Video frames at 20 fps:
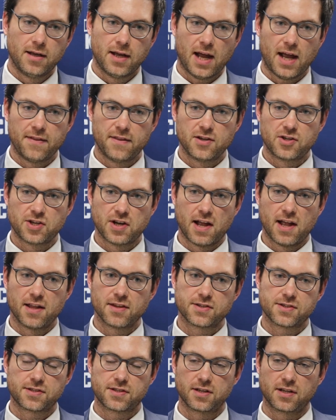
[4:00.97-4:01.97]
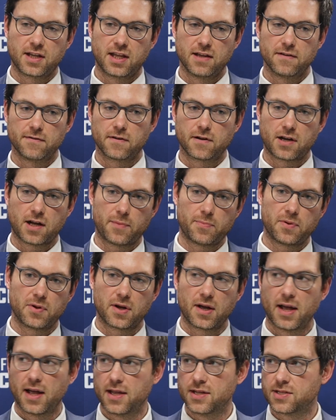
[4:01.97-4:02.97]
had the chance to give a couple
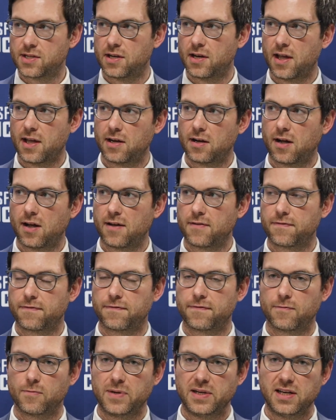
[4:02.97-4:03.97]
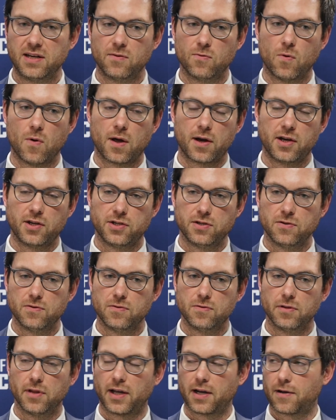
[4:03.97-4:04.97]
guys a night off. We didn't want to
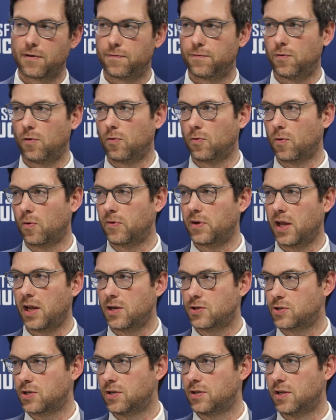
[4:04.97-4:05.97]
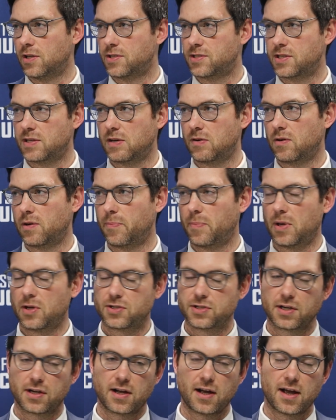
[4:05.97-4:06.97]
do like a full rotation and sit out a
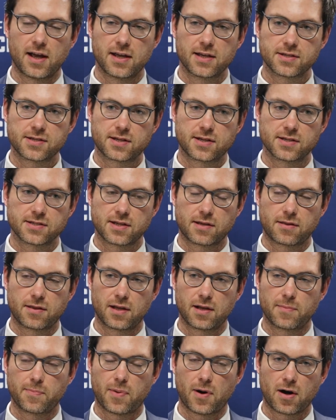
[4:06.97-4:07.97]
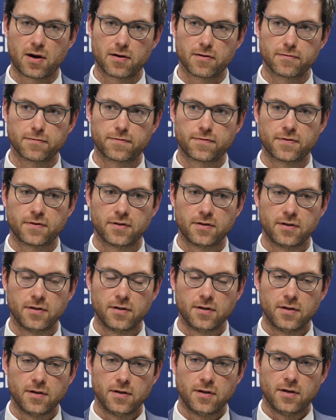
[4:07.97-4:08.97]
bunch of guys, because I think part of,
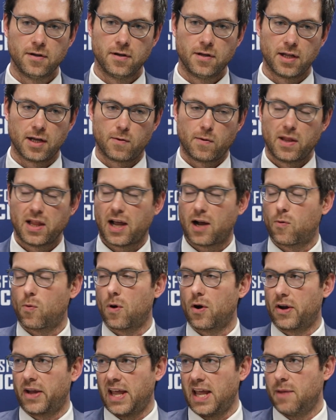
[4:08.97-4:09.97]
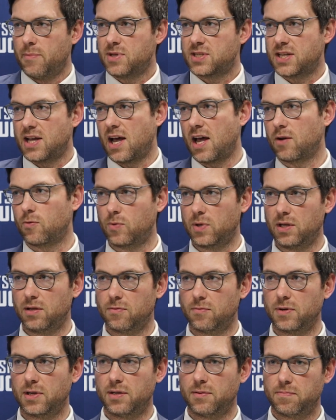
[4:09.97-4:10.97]
like, we like where our game is at. We
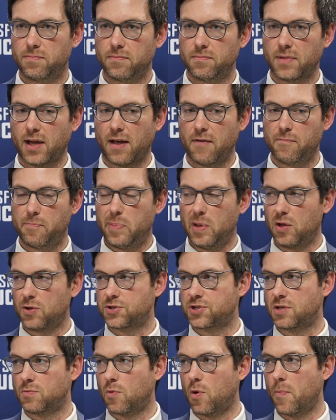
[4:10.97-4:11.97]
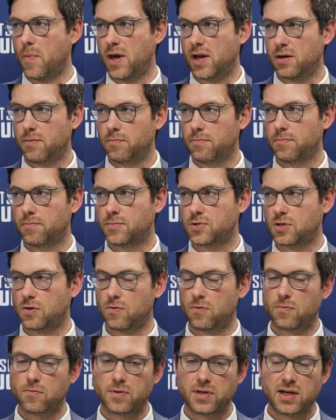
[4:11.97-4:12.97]
have built some momentum,
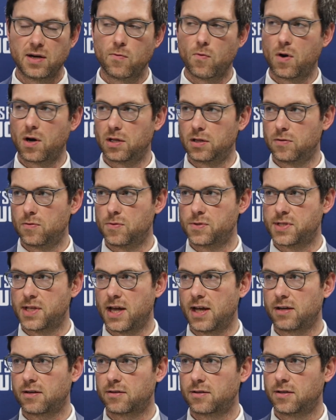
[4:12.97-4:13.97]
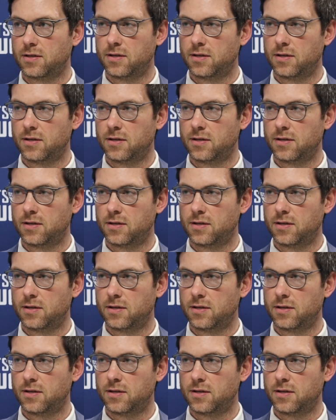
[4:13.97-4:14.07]
so we didn't want to lose that,